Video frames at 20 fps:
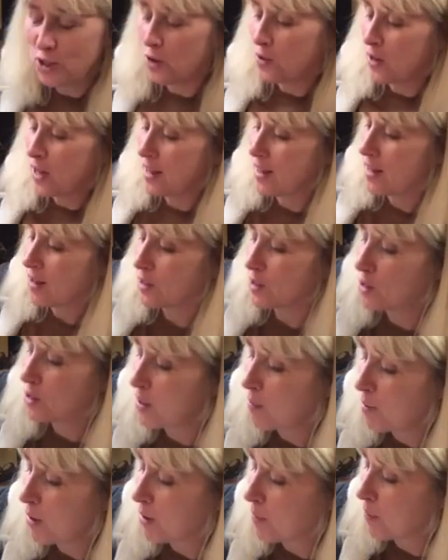in there
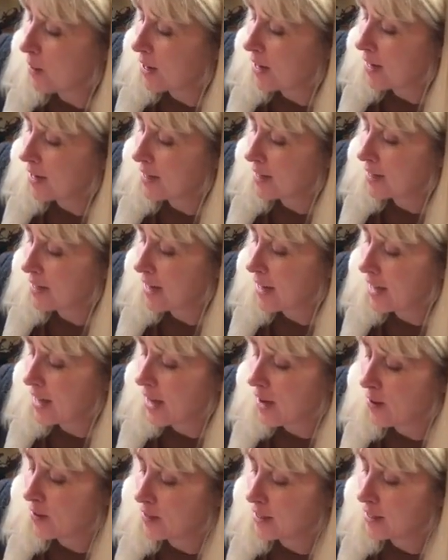somewhere. What kind of
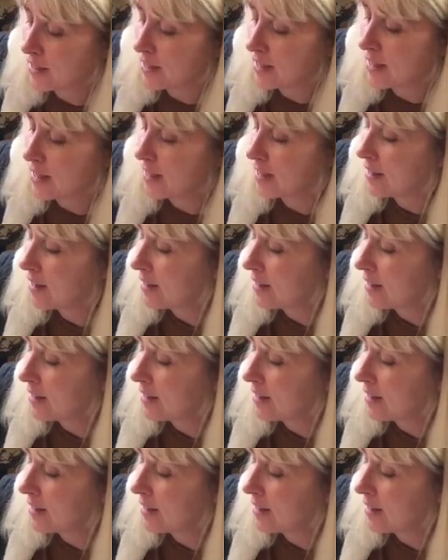takeout does the